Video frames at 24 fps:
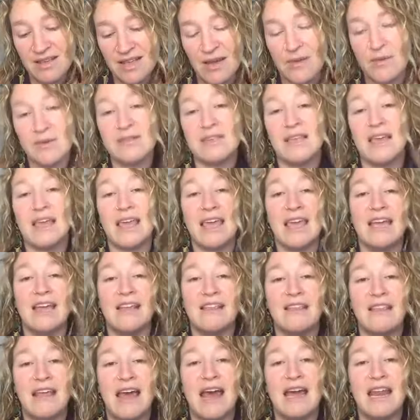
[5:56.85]
it was like
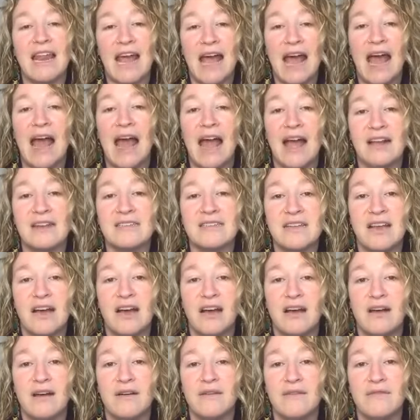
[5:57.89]
in that act
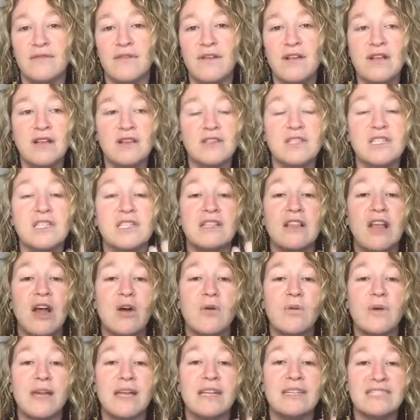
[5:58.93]
of
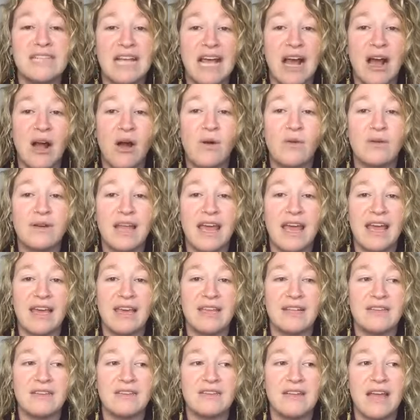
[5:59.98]
slowing down
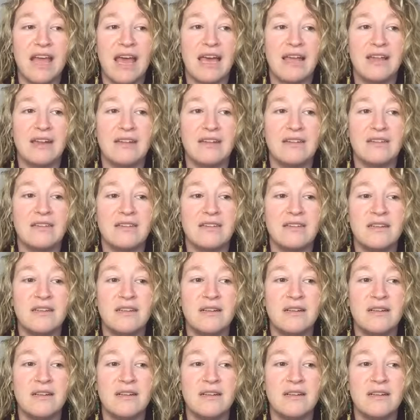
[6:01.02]
and and